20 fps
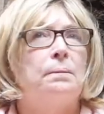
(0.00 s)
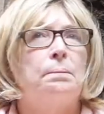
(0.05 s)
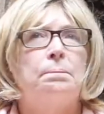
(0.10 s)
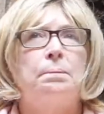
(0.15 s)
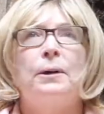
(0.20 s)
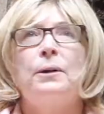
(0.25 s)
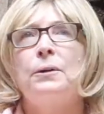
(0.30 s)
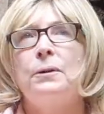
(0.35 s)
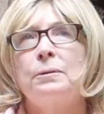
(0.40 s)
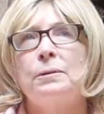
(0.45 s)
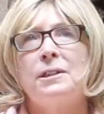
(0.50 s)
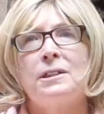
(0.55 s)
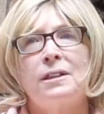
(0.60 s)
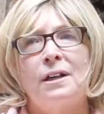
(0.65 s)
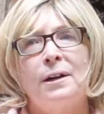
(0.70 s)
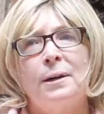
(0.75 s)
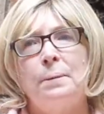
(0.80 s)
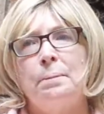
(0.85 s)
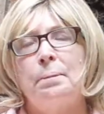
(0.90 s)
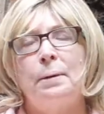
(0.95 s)
Boca
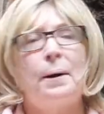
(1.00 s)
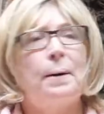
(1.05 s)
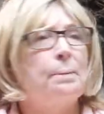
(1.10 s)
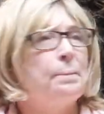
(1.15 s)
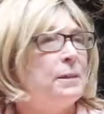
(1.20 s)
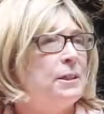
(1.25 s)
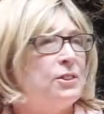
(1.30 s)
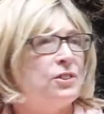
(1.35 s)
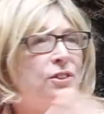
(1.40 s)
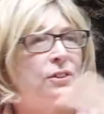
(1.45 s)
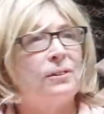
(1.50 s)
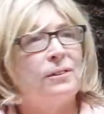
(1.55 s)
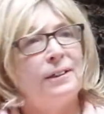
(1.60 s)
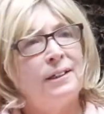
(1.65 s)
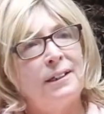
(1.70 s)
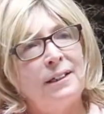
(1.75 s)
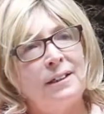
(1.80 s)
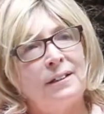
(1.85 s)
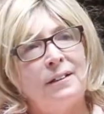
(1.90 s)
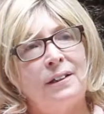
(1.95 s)
Raton, Palm Beach
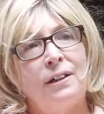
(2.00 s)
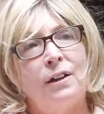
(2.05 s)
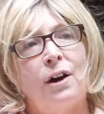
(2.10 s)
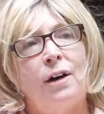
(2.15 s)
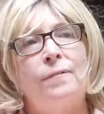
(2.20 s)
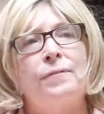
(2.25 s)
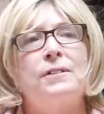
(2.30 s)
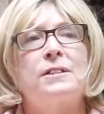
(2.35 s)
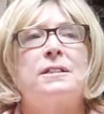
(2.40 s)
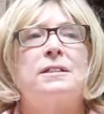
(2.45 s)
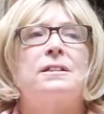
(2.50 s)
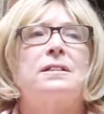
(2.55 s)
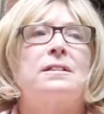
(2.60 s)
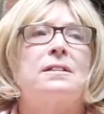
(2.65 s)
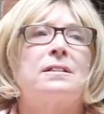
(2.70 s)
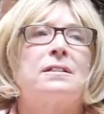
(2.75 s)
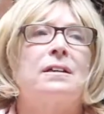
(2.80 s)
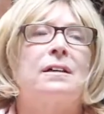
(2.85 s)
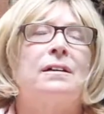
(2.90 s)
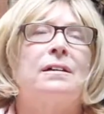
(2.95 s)
clinic. The office
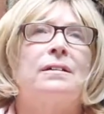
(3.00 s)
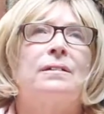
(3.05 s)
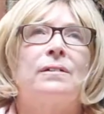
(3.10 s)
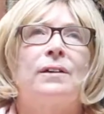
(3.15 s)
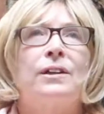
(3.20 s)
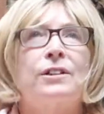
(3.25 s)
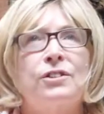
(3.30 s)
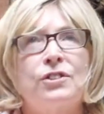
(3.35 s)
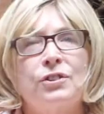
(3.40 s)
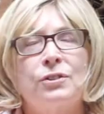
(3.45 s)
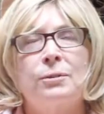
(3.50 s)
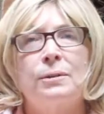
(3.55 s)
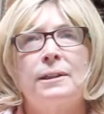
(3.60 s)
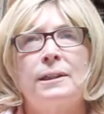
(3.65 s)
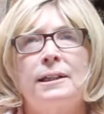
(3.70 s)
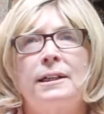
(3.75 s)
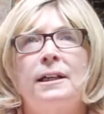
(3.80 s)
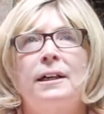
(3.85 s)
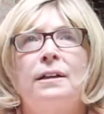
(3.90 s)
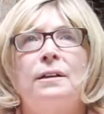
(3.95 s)
is
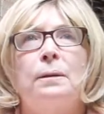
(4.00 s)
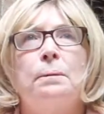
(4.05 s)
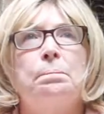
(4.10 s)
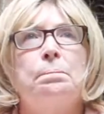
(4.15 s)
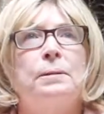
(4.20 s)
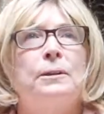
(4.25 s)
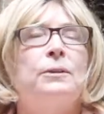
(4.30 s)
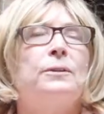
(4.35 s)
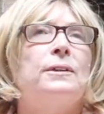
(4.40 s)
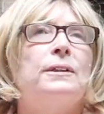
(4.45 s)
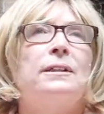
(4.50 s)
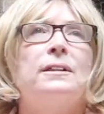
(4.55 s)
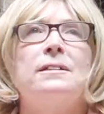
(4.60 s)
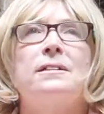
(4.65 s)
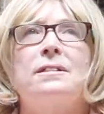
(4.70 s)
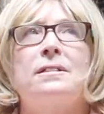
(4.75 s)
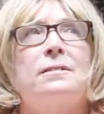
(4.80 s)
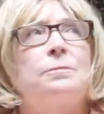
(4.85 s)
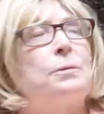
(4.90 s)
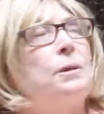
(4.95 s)
luxury. The building is